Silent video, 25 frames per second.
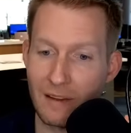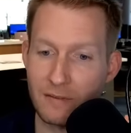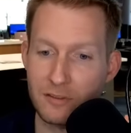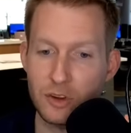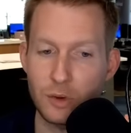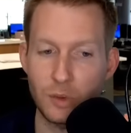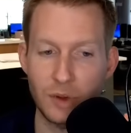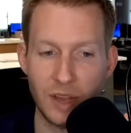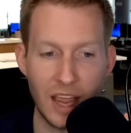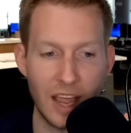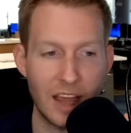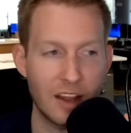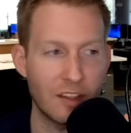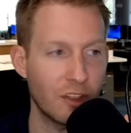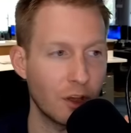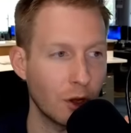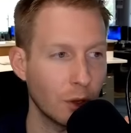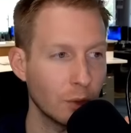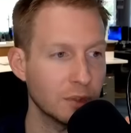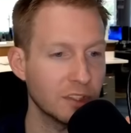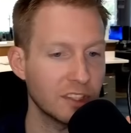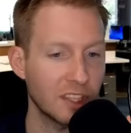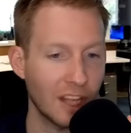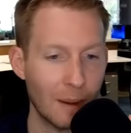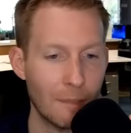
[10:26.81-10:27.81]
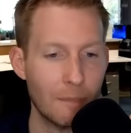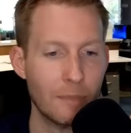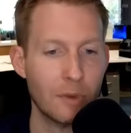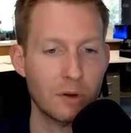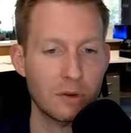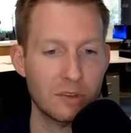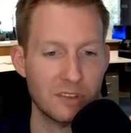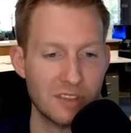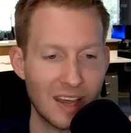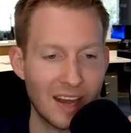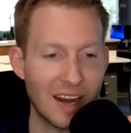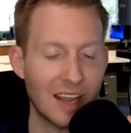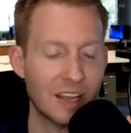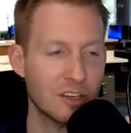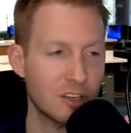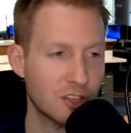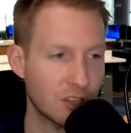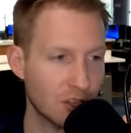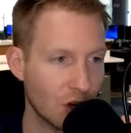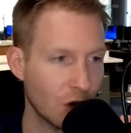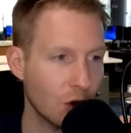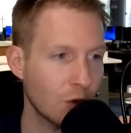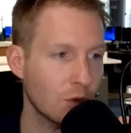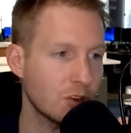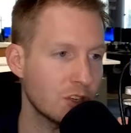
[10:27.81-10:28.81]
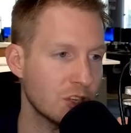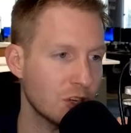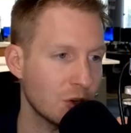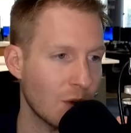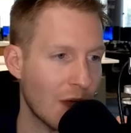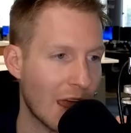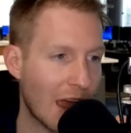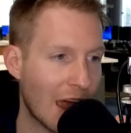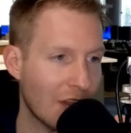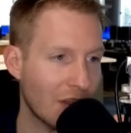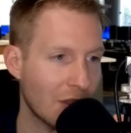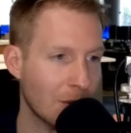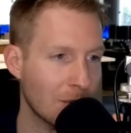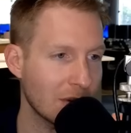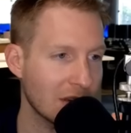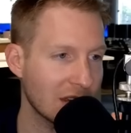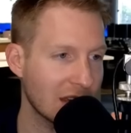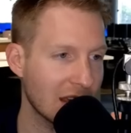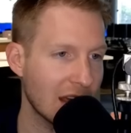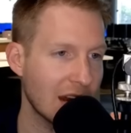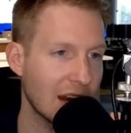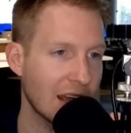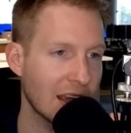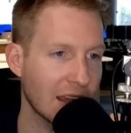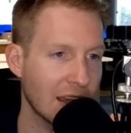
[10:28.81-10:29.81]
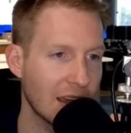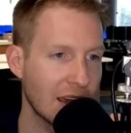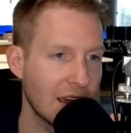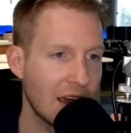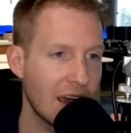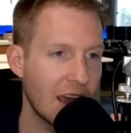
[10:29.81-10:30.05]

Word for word: So again, those numbers that I showed you at the beginning,